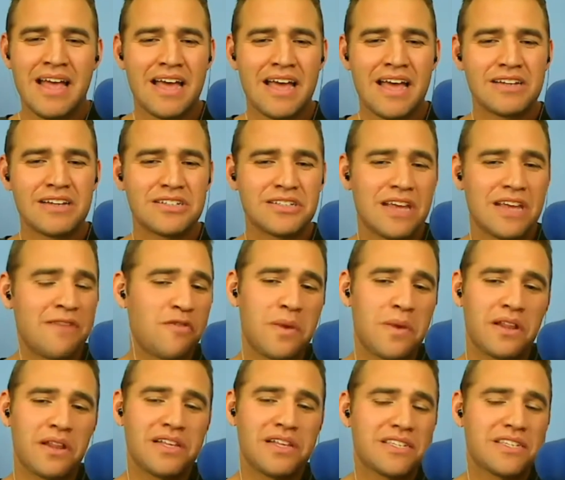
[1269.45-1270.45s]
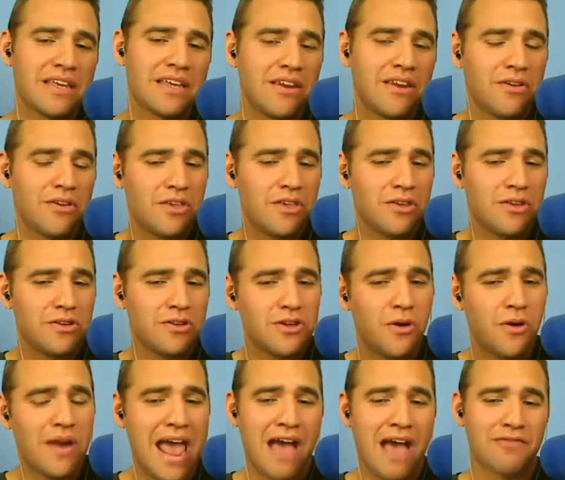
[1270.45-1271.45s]
And just for everybody listening, you know, you don't
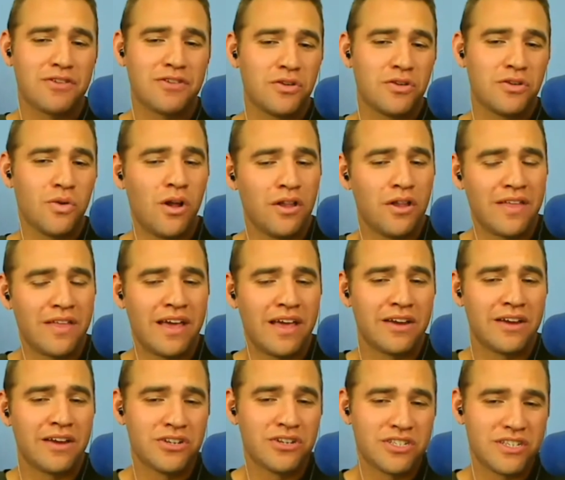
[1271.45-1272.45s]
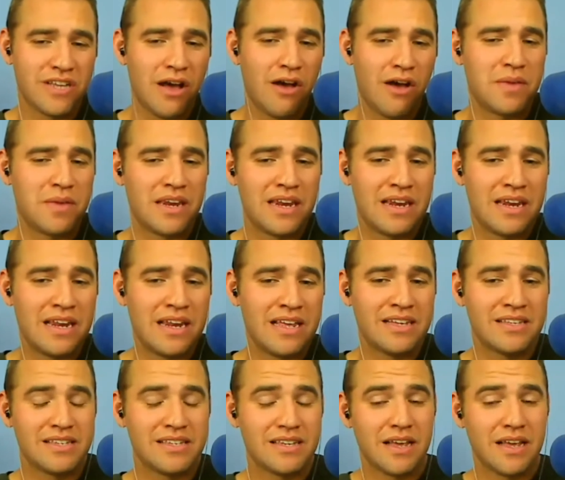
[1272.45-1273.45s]
have to do all of that yourself. I mean, it
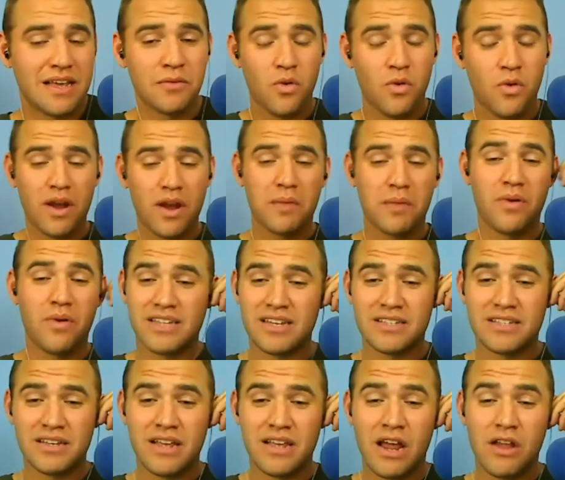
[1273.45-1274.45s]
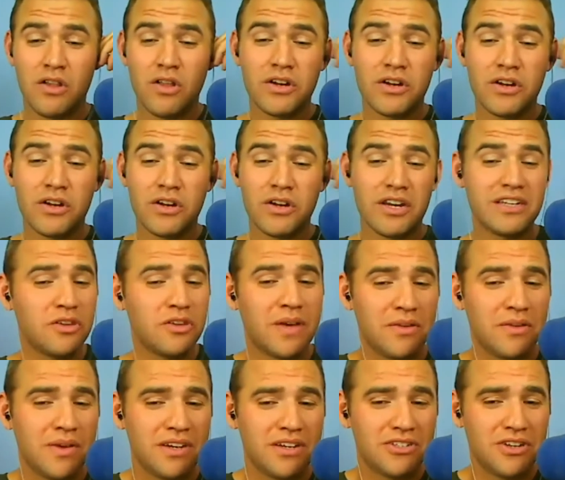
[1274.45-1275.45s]
is a, quite a process. How long did it take you, by the way?